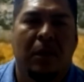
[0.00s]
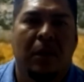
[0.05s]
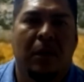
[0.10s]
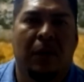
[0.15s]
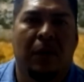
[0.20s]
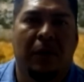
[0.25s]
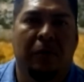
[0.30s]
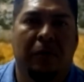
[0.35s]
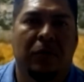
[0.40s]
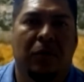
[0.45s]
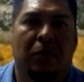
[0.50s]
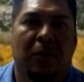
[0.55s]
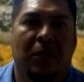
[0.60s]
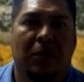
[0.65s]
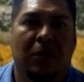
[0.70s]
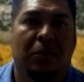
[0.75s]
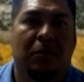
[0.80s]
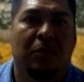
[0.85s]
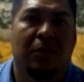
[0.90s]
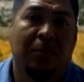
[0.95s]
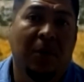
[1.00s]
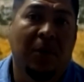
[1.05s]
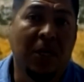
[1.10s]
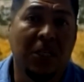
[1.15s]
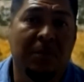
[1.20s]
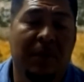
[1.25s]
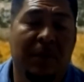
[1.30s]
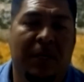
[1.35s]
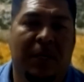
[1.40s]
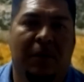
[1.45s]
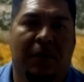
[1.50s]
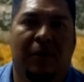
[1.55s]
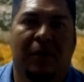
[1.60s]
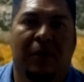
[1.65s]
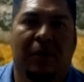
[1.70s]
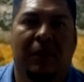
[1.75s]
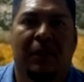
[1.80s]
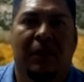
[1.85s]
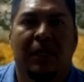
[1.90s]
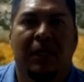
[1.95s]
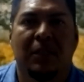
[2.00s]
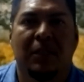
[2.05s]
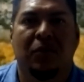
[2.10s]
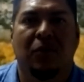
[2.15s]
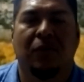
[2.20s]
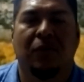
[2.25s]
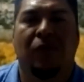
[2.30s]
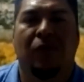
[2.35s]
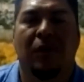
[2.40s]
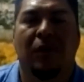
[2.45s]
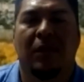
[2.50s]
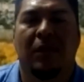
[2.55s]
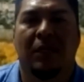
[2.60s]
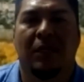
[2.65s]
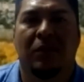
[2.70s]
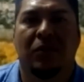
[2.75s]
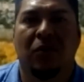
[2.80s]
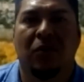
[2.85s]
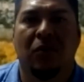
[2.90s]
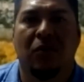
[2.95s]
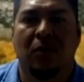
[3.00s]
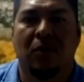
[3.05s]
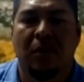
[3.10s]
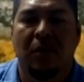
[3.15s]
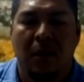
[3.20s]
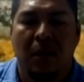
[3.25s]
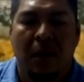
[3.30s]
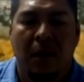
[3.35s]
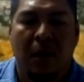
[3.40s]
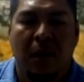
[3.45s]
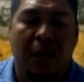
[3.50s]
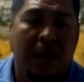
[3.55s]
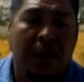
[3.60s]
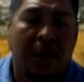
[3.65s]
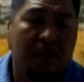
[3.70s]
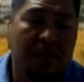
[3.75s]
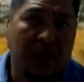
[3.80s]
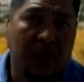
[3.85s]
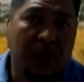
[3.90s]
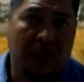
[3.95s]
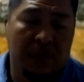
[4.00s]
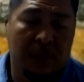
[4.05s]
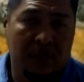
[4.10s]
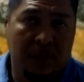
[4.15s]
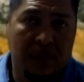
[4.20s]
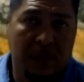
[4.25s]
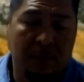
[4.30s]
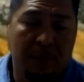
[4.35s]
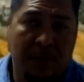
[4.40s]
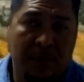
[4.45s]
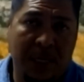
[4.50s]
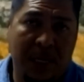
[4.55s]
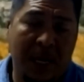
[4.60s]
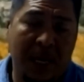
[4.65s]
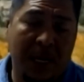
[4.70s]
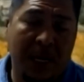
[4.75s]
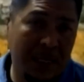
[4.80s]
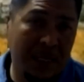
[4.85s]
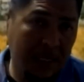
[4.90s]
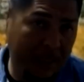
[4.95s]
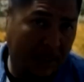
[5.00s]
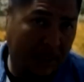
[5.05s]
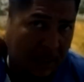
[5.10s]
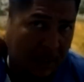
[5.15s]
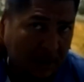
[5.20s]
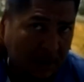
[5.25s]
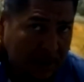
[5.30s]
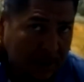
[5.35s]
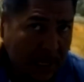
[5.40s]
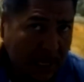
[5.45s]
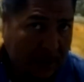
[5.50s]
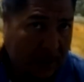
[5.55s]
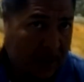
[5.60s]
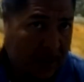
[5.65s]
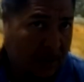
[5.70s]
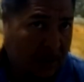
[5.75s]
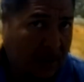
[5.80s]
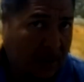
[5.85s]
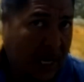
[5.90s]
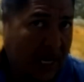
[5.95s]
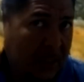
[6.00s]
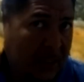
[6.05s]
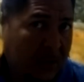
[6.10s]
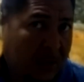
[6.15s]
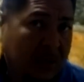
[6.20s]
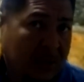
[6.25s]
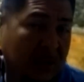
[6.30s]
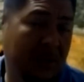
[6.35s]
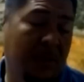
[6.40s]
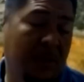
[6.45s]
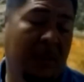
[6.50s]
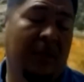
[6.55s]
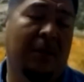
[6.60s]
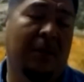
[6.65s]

there was no much punishment, and so forth. And so, but being that is, that's through high school,